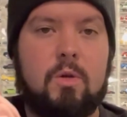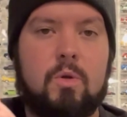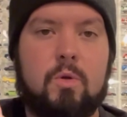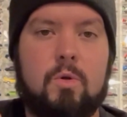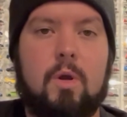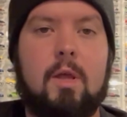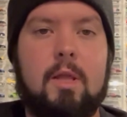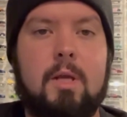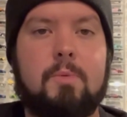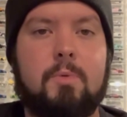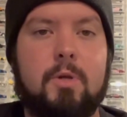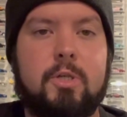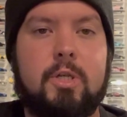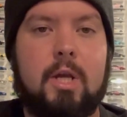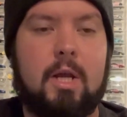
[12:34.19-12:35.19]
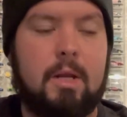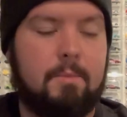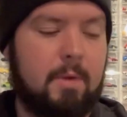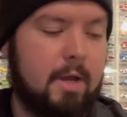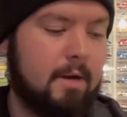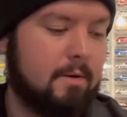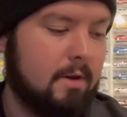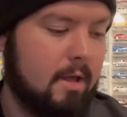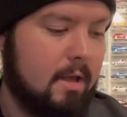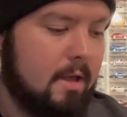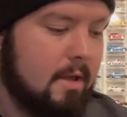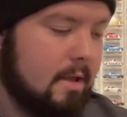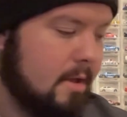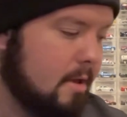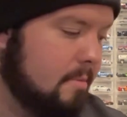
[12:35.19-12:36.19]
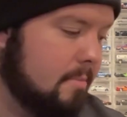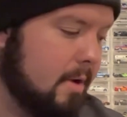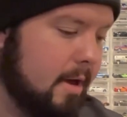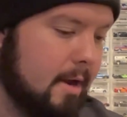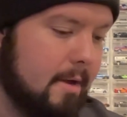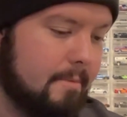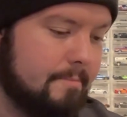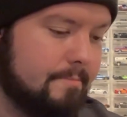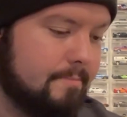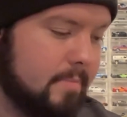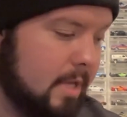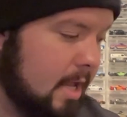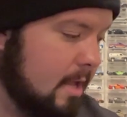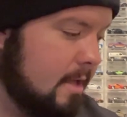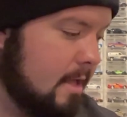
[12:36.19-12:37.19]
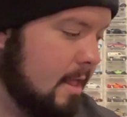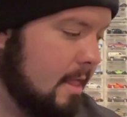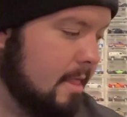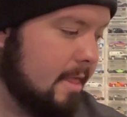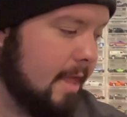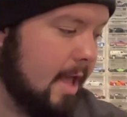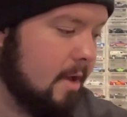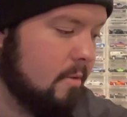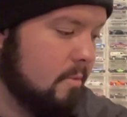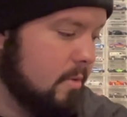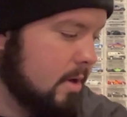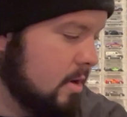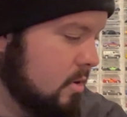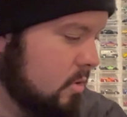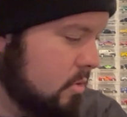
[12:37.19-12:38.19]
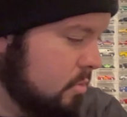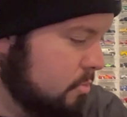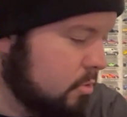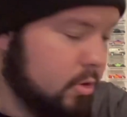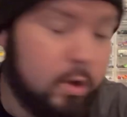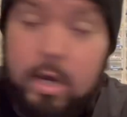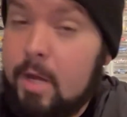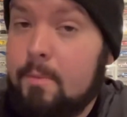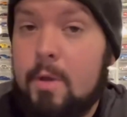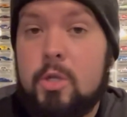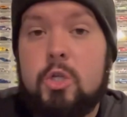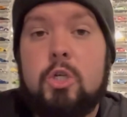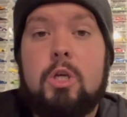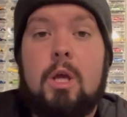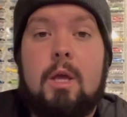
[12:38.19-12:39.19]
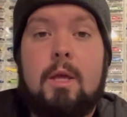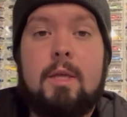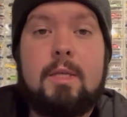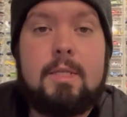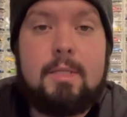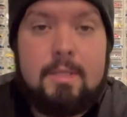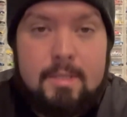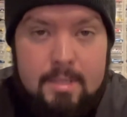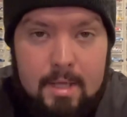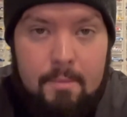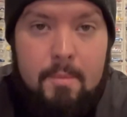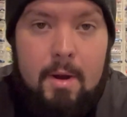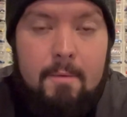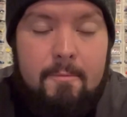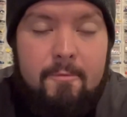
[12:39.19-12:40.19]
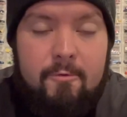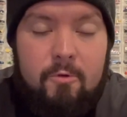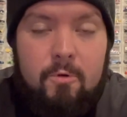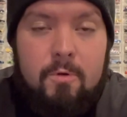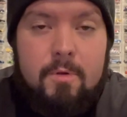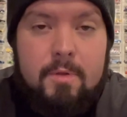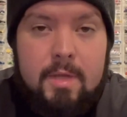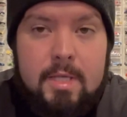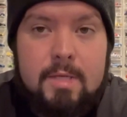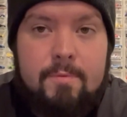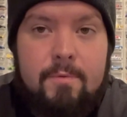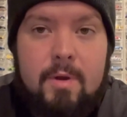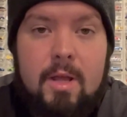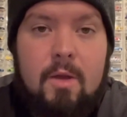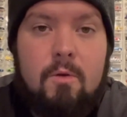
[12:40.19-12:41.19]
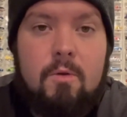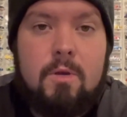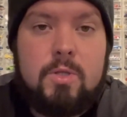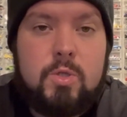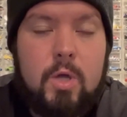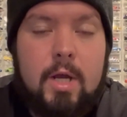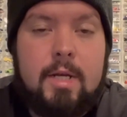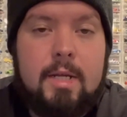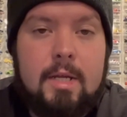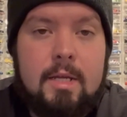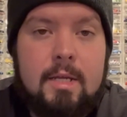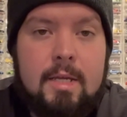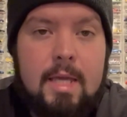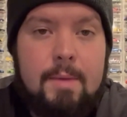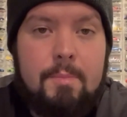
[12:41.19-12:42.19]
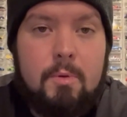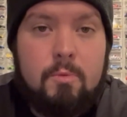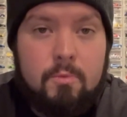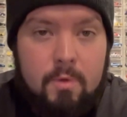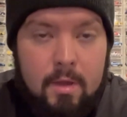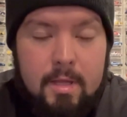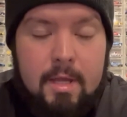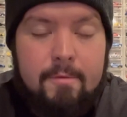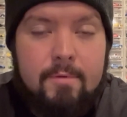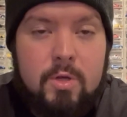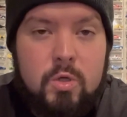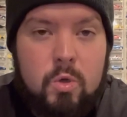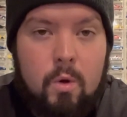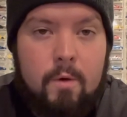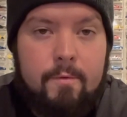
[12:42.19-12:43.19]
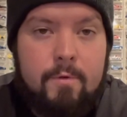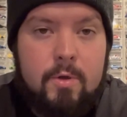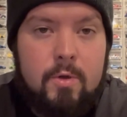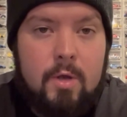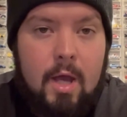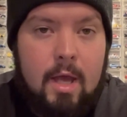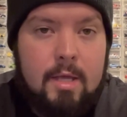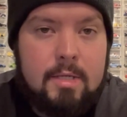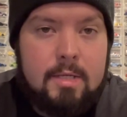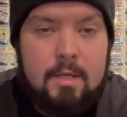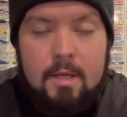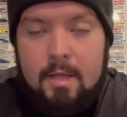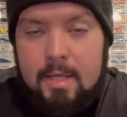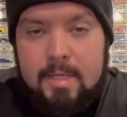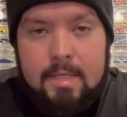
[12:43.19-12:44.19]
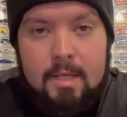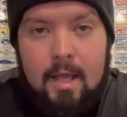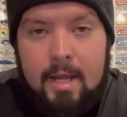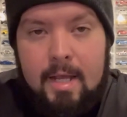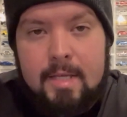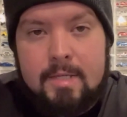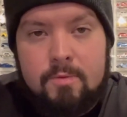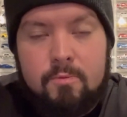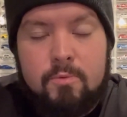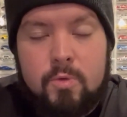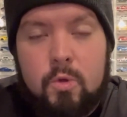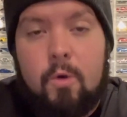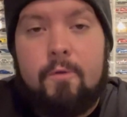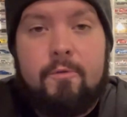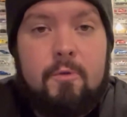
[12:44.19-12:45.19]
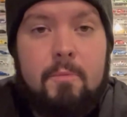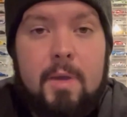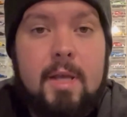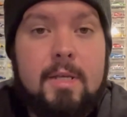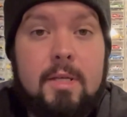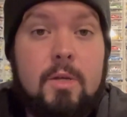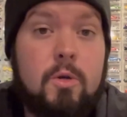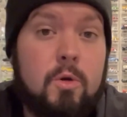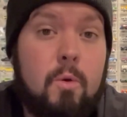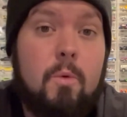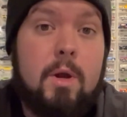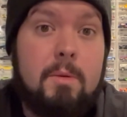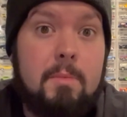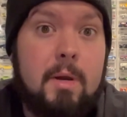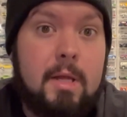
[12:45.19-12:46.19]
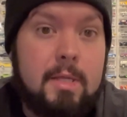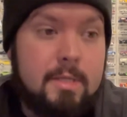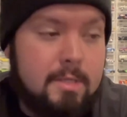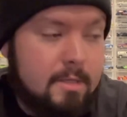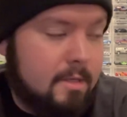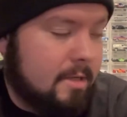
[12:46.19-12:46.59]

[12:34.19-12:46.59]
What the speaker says: Greatly appreciate it, man. But yeah, that will pretty much sum it up for this video. Tried to keep it relatively short for you guys. At least, I guess, short for me is under 20 minutes.